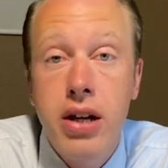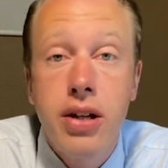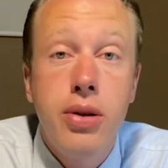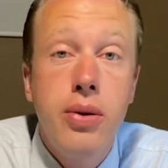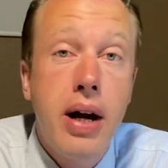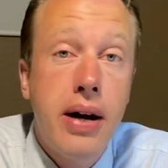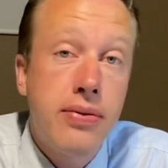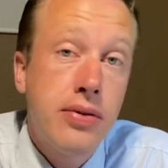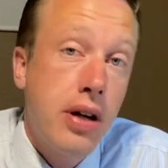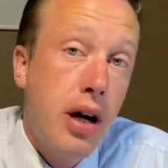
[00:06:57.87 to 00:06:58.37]

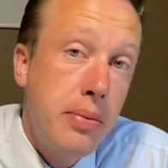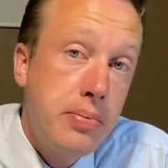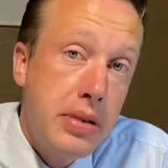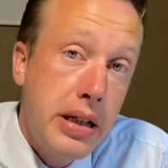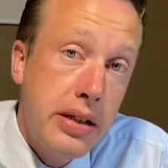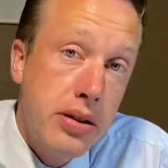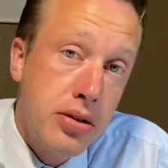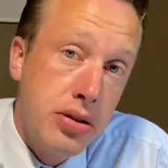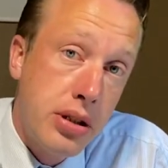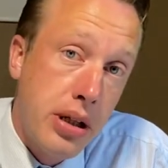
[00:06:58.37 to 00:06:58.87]
you have to
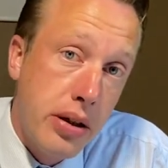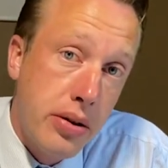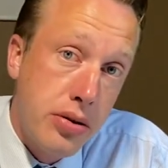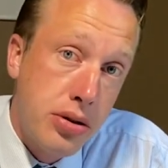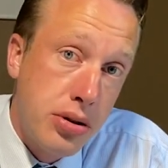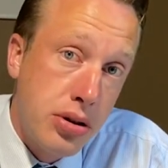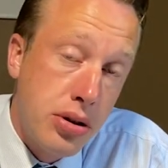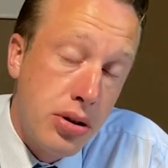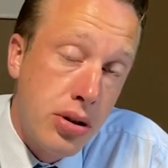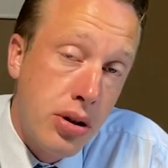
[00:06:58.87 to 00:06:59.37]
update your
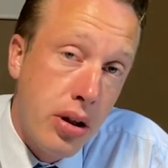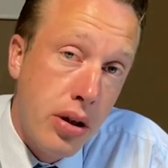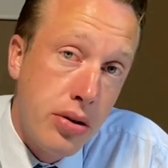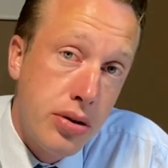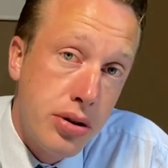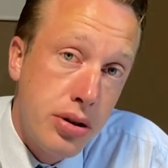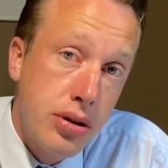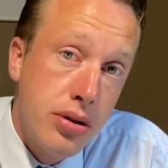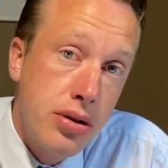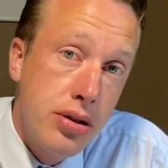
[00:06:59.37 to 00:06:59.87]
seller's
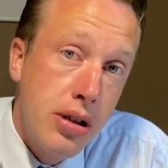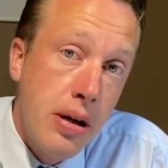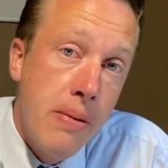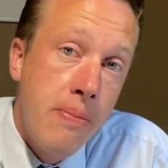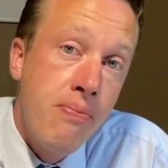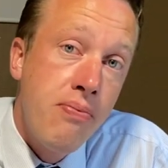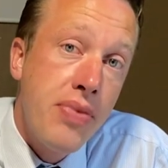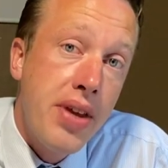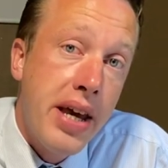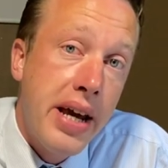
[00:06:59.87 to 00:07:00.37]
disclosures
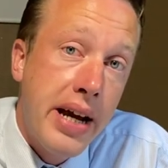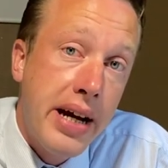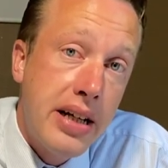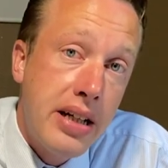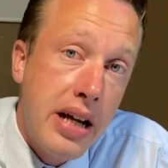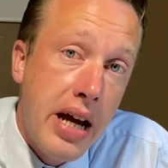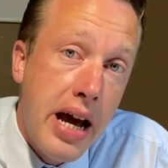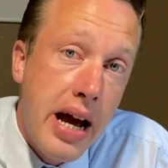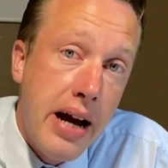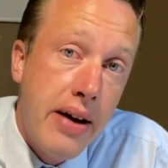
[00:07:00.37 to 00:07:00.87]

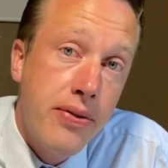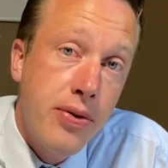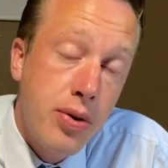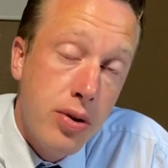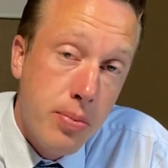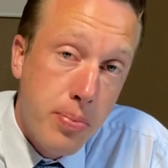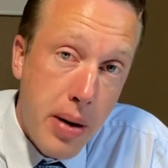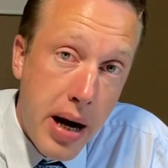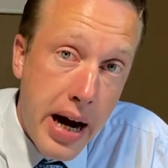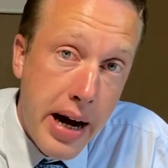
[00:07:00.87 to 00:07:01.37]
and have
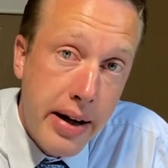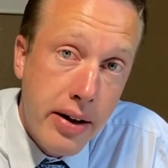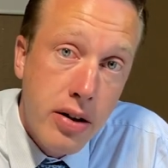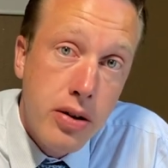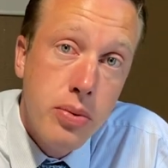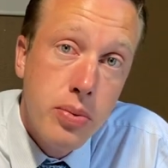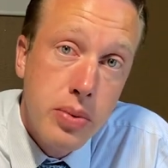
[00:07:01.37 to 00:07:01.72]
your buyer